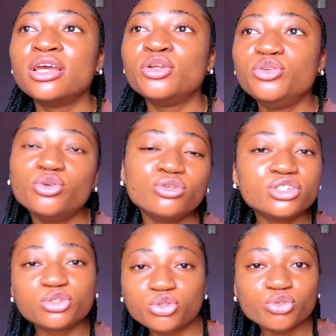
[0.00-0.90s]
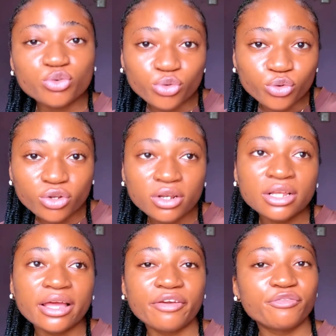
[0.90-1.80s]
know the school
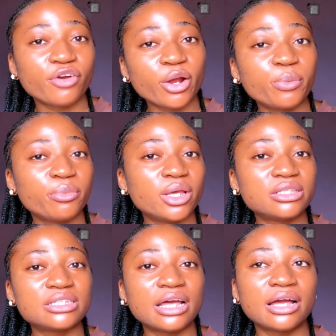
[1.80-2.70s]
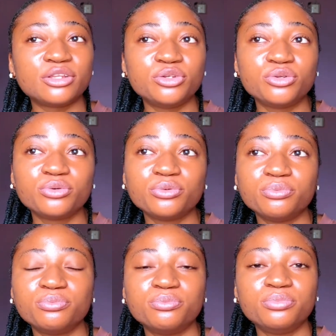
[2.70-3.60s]
environment, and
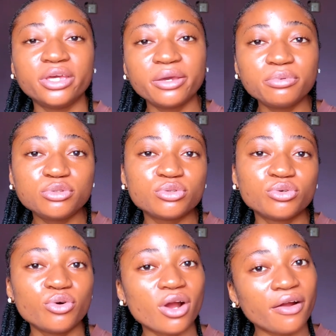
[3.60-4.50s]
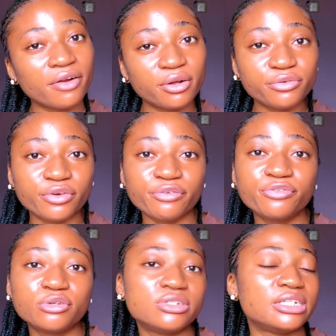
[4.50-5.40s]
be able to go around for a
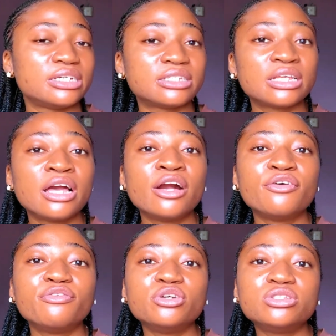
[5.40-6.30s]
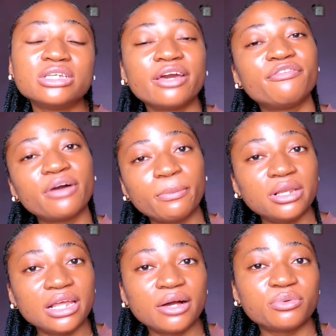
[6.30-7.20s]
few days for you to get
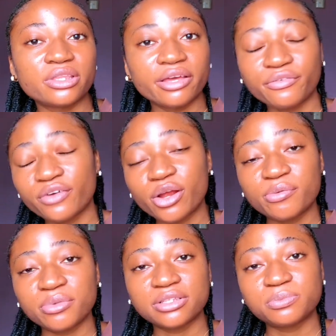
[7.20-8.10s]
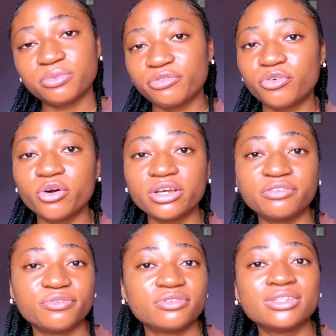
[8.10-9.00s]
familiar with the environment before
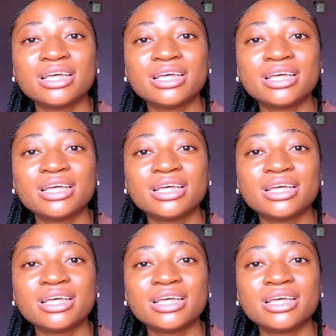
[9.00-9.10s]
even